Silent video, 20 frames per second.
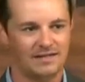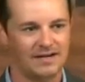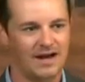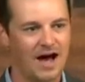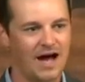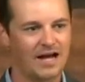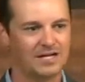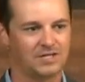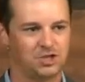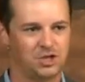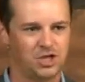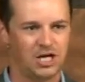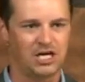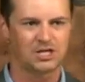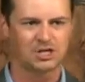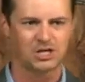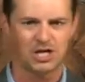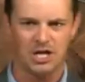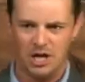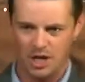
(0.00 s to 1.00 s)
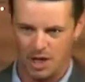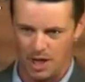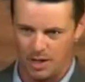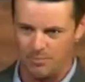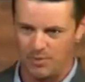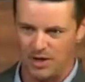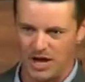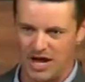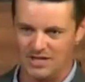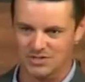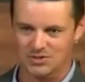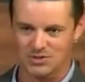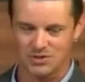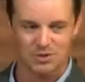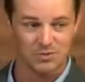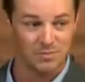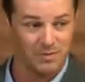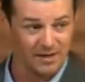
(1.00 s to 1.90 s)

not just apostles,